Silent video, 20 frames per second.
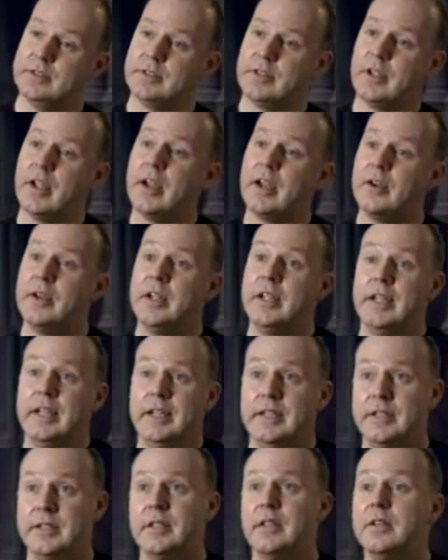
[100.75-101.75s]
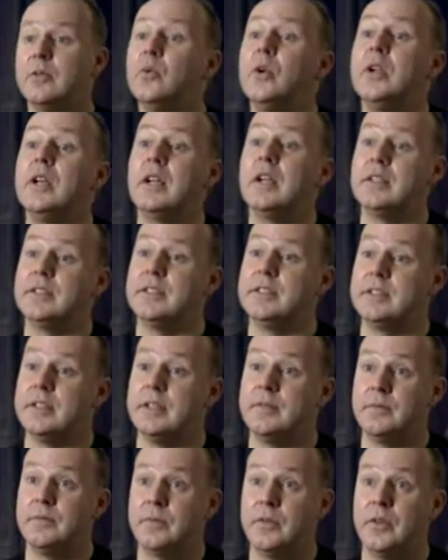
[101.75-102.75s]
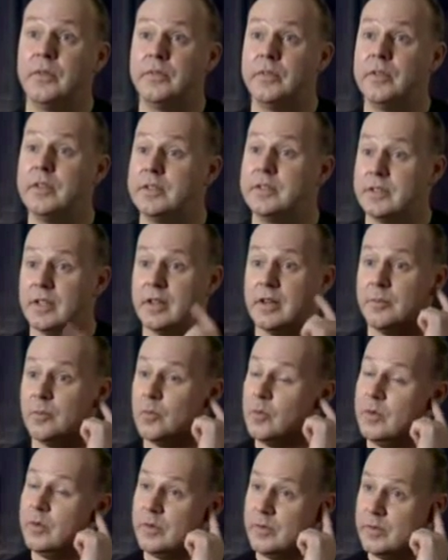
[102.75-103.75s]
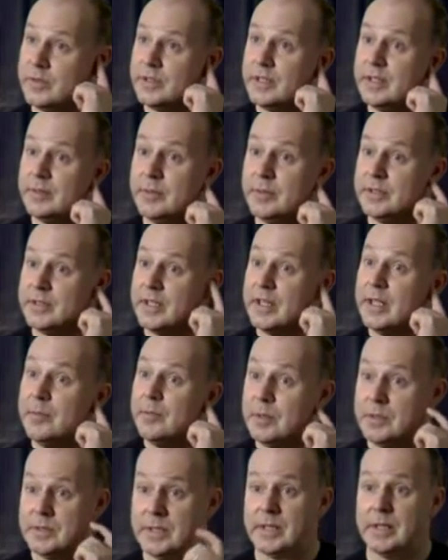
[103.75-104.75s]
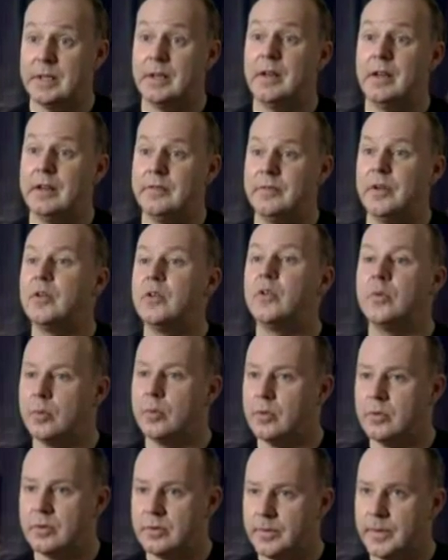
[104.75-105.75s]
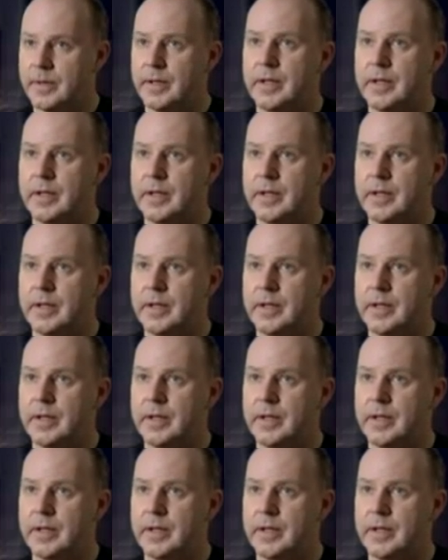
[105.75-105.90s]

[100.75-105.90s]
So he suddenly realises that for the first time we've ever seen him, he's particularly vulnerable.